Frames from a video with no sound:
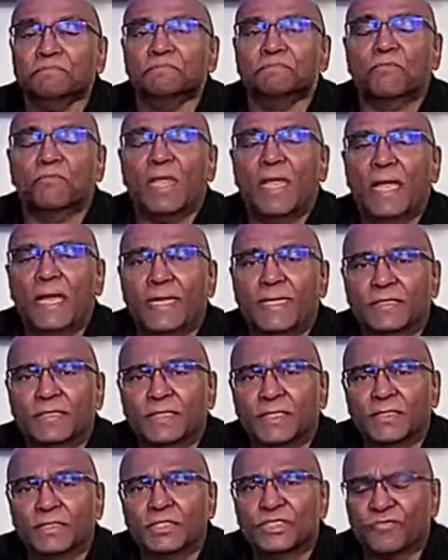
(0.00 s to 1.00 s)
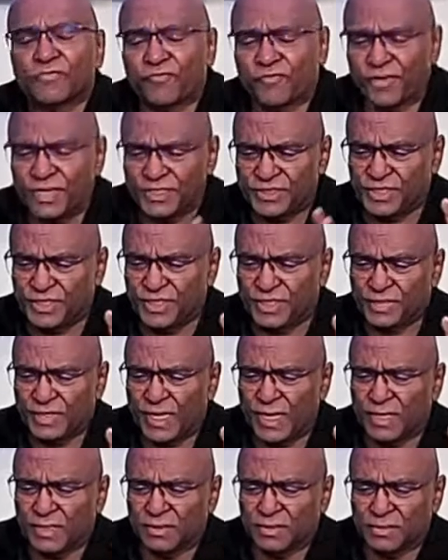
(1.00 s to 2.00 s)
and this freezing
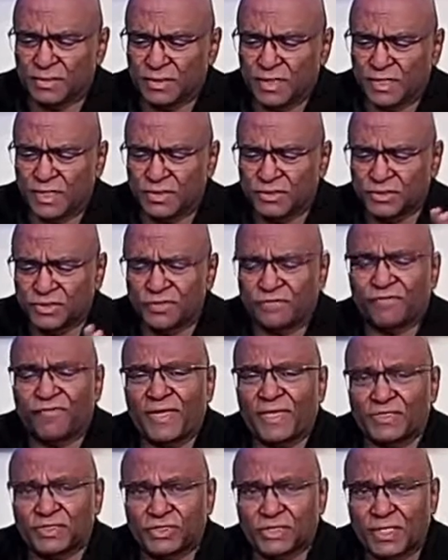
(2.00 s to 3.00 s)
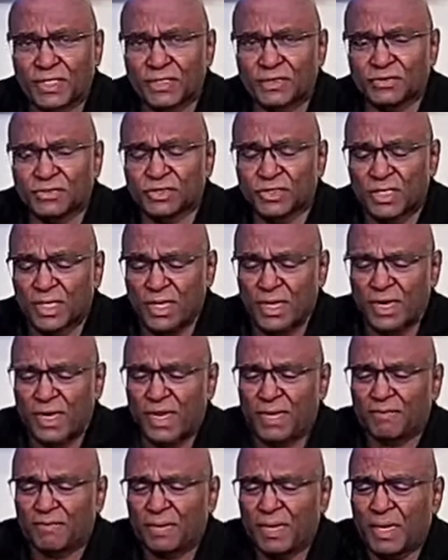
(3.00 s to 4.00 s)
then kills the fat cells,
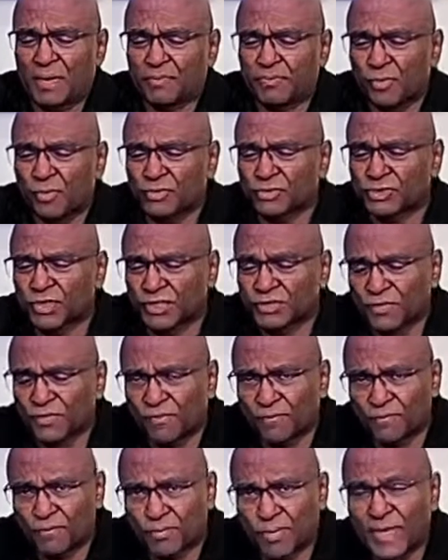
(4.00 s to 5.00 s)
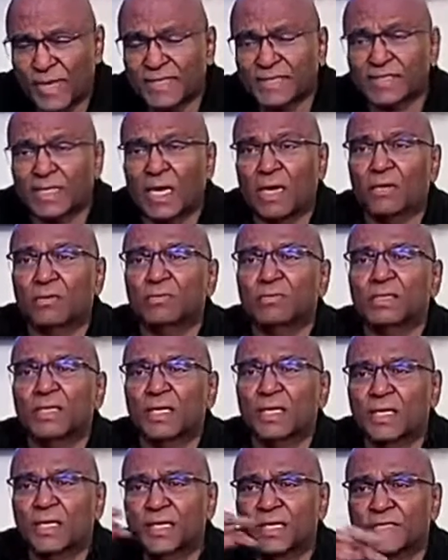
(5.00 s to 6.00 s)
and by a process of breakdown,
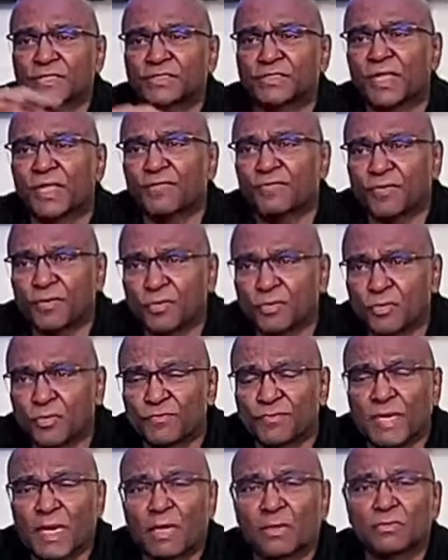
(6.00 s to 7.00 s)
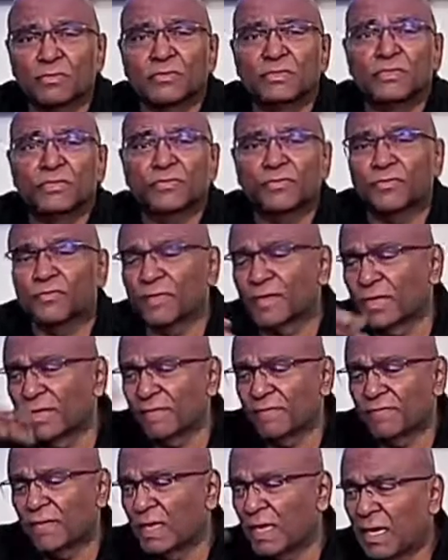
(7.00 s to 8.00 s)
it is then removed out through the
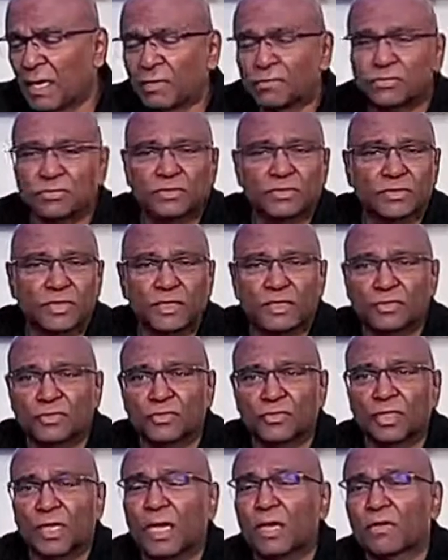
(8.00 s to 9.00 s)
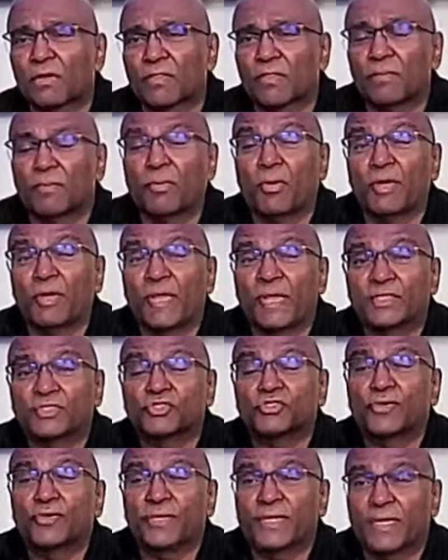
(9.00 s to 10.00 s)
liver, out of the body,
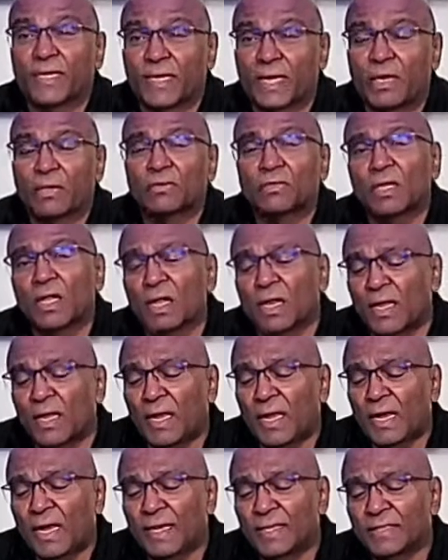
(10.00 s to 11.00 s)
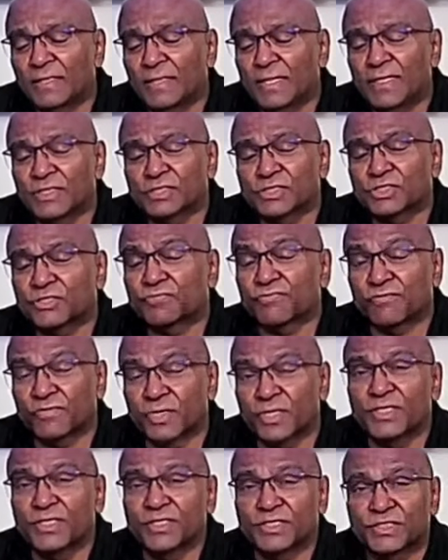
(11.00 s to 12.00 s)
excreted out. And it's
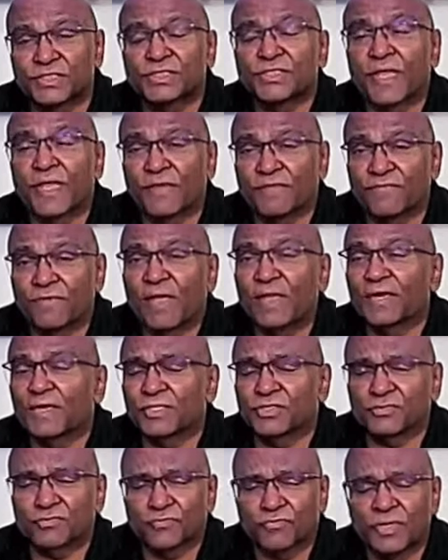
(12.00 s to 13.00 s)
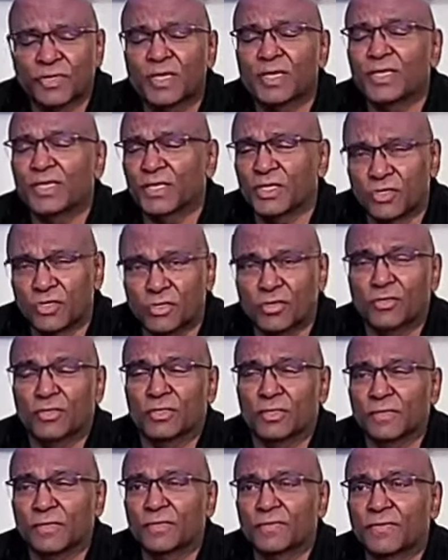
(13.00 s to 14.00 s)
really safe, and it's really
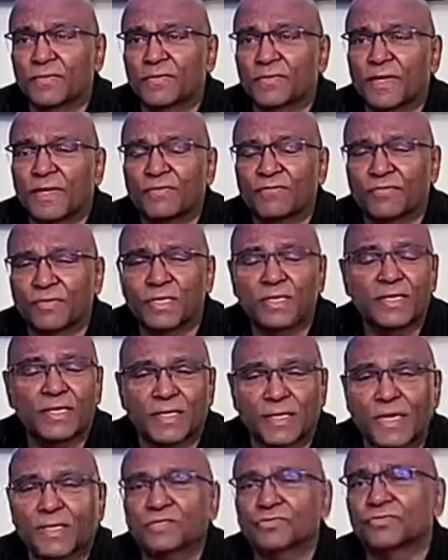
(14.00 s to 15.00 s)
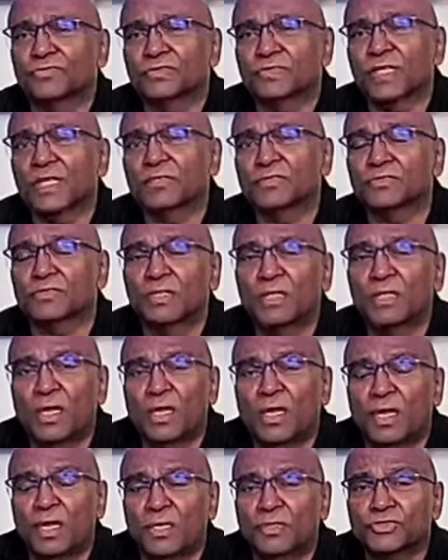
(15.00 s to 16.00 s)
good. Okay, really nice results.
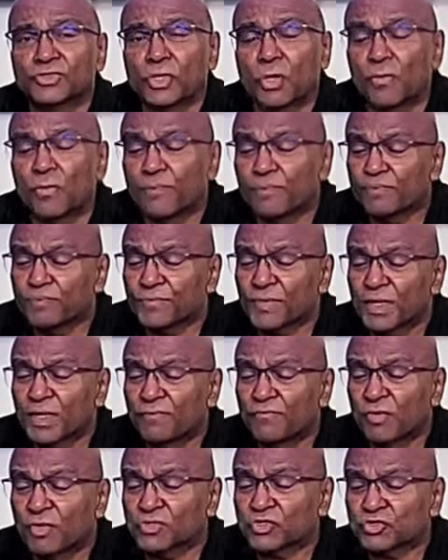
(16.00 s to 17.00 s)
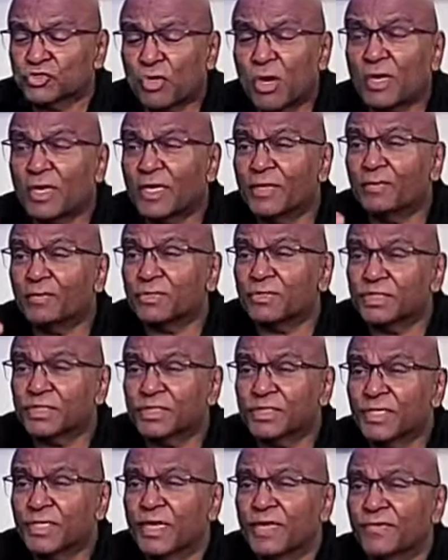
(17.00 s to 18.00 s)
So if you're struggling with
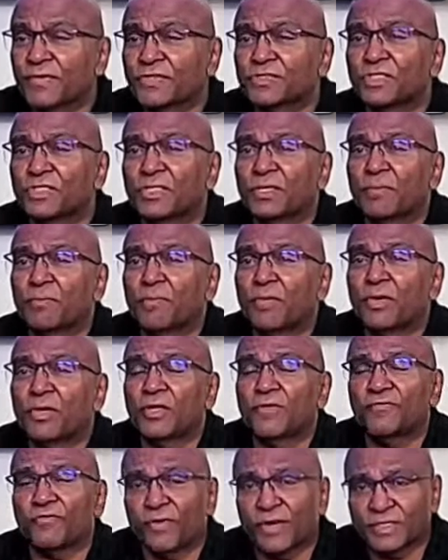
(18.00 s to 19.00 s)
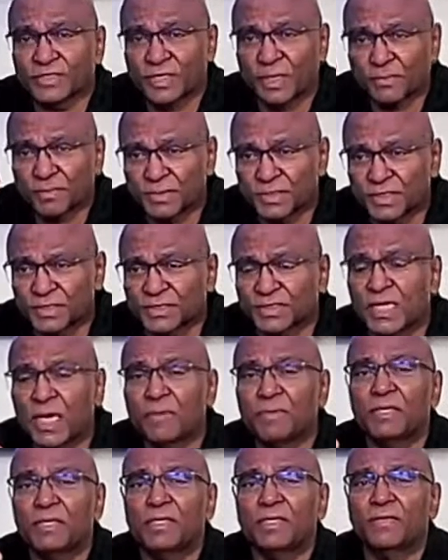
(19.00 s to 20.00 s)
certain areas in your body, for example, the
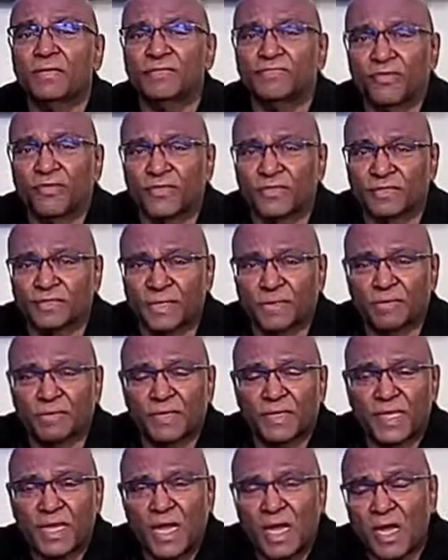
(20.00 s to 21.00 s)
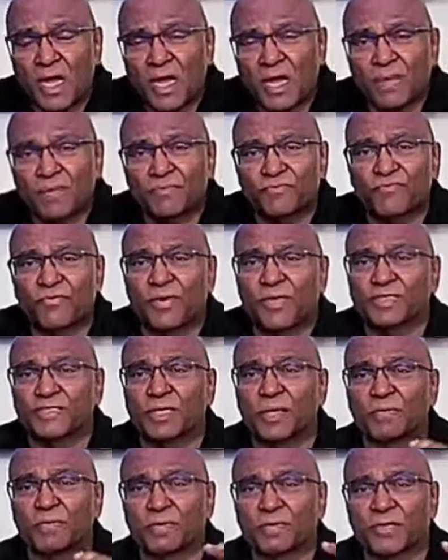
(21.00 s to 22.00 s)
tummy, for example, the arm, for
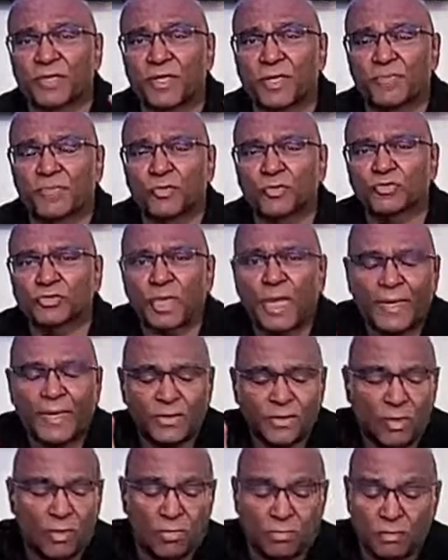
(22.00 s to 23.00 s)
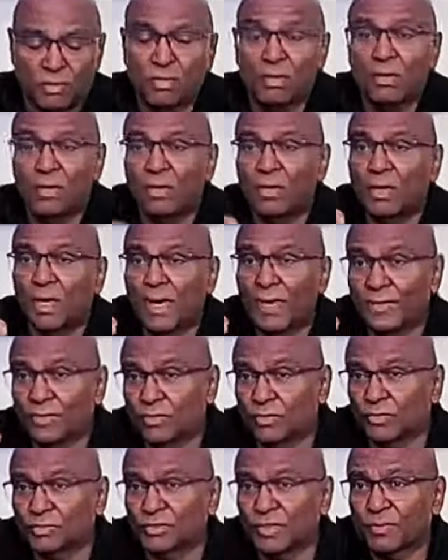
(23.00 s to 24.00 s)
example, the hip rotation, I
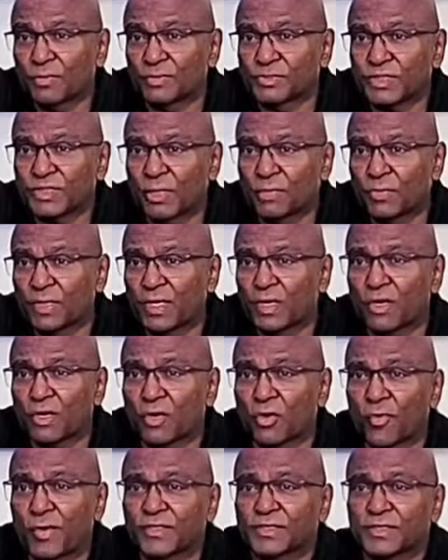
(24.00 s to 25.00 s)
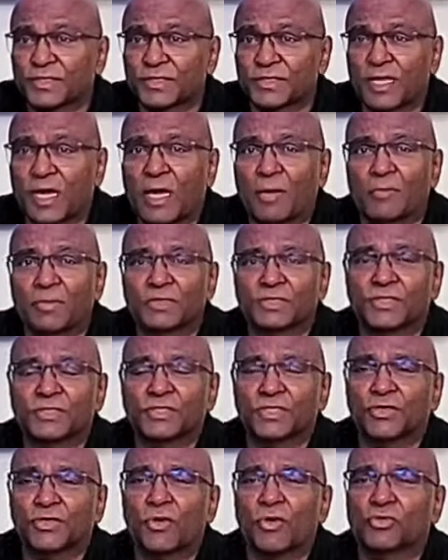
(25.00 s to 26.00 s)
know, someone's shouting out a question there, how much does
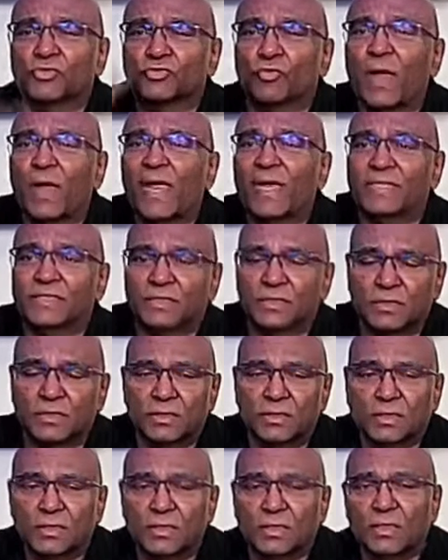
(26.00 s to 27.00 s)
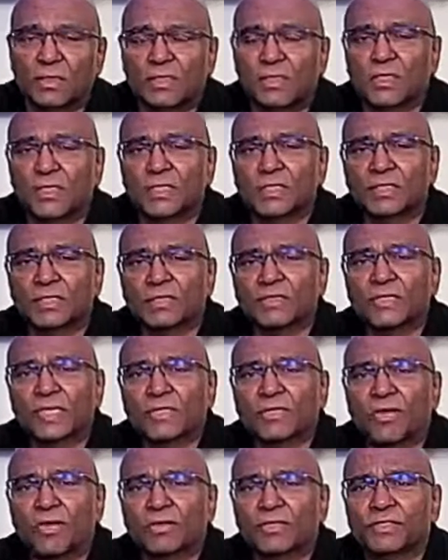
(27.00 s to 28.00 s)
it cost? Wait, learn the
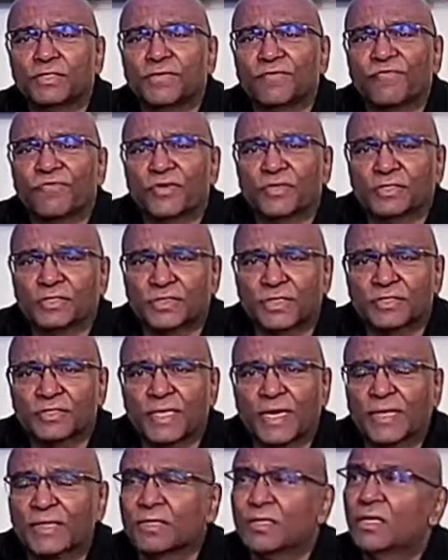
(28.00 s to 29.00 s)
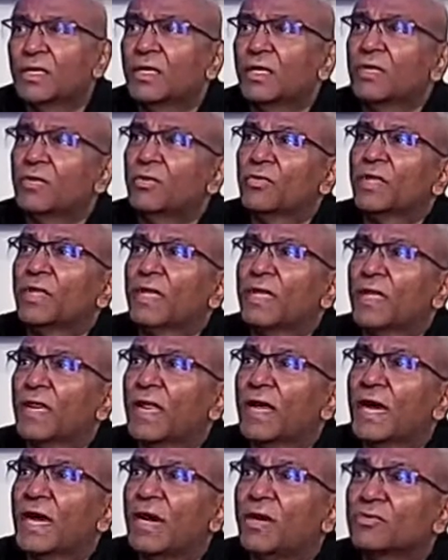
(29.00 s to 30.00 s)
technology first. It's like looking at
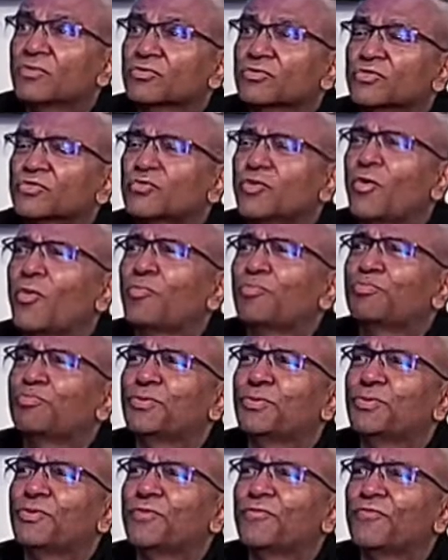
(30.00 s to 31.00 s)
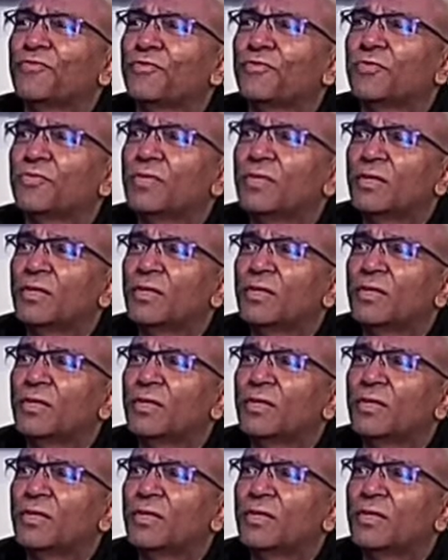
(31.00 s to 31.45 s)
a house so beautiful